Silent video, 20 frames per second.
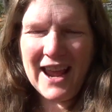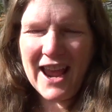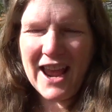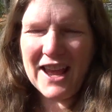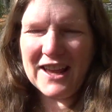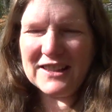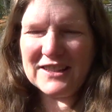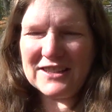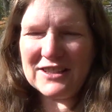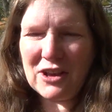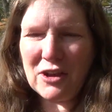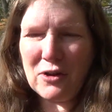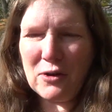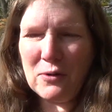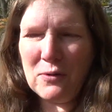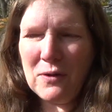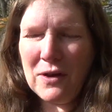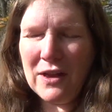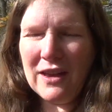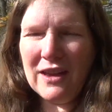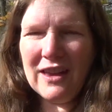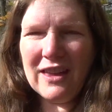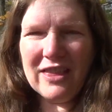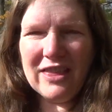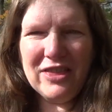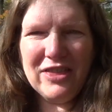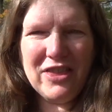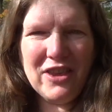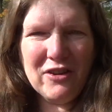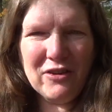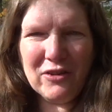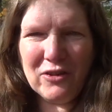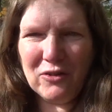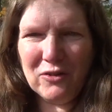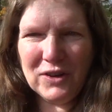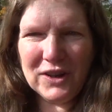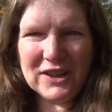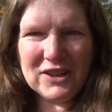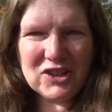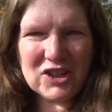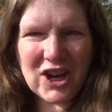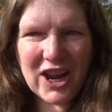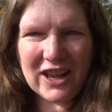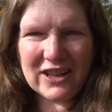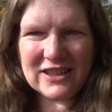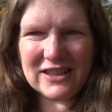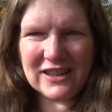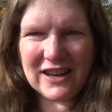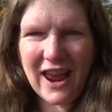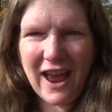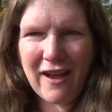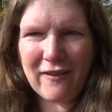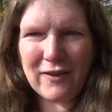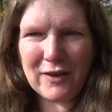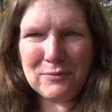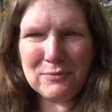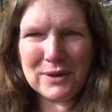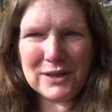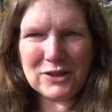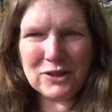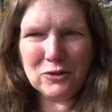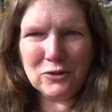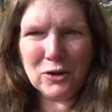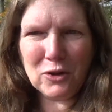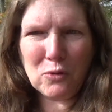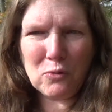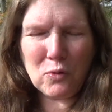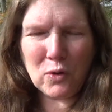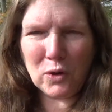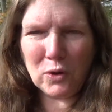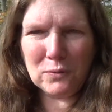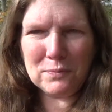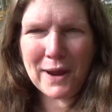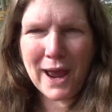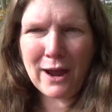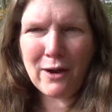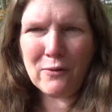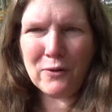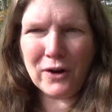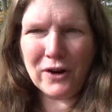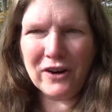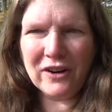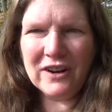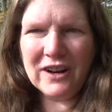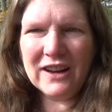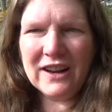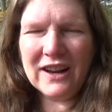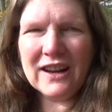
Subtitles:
And so their only chance at having material world power